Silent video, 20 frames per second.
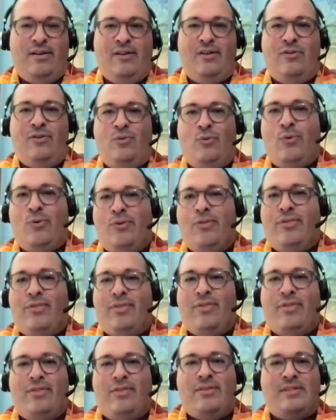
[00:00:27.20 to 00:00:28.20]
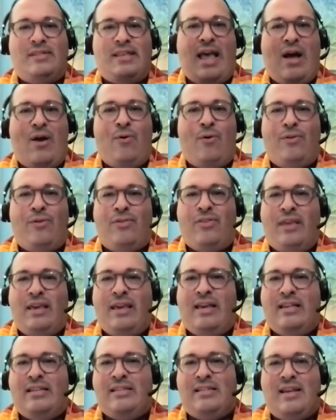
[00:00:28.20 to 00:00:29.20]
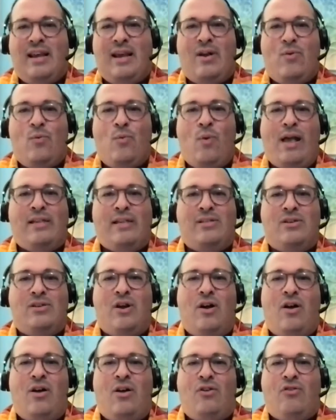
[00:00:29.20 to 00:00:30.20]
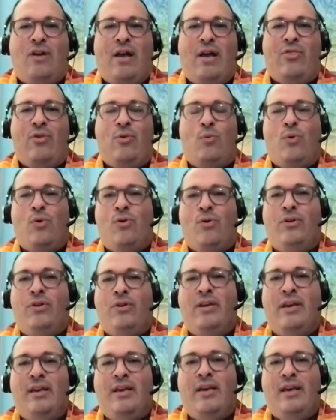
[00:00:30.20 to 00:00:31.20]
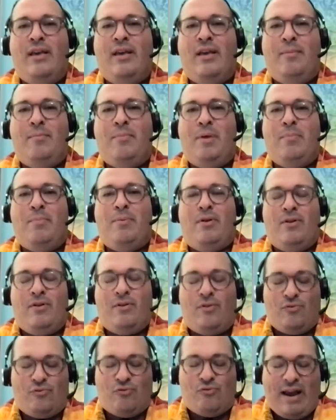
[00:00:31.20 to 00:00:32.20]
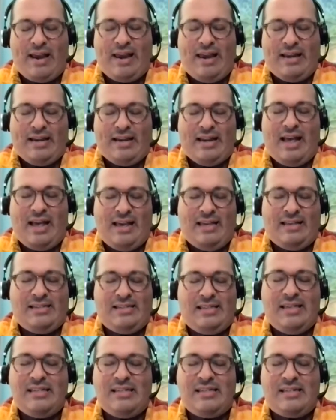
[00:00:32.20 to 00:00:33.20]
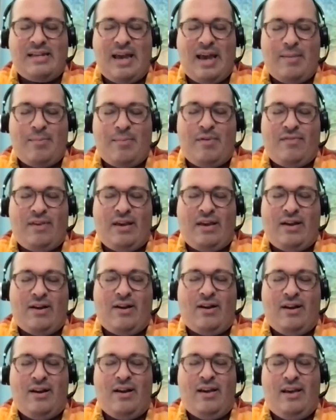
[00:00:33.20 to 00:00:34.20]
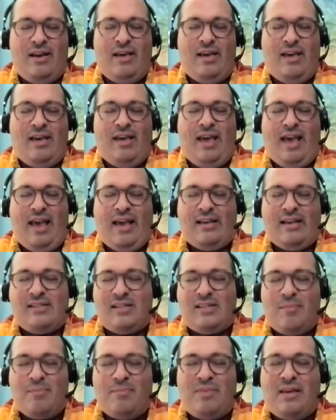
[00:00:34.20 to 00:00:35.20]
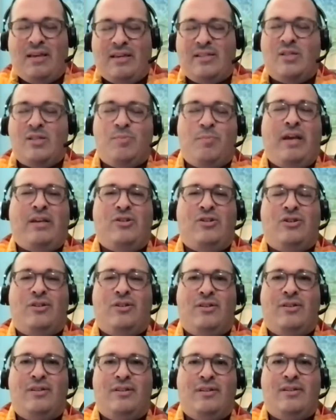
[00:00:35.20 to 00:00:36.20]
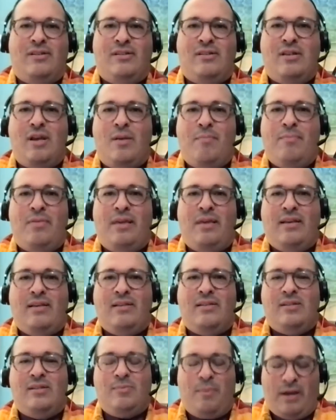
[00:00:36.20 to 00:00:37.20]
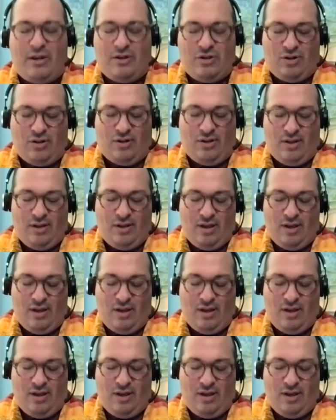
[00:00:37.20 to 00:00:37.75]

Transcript: North, south, east, and west, all around the world, people recognize this time of year as something special, something special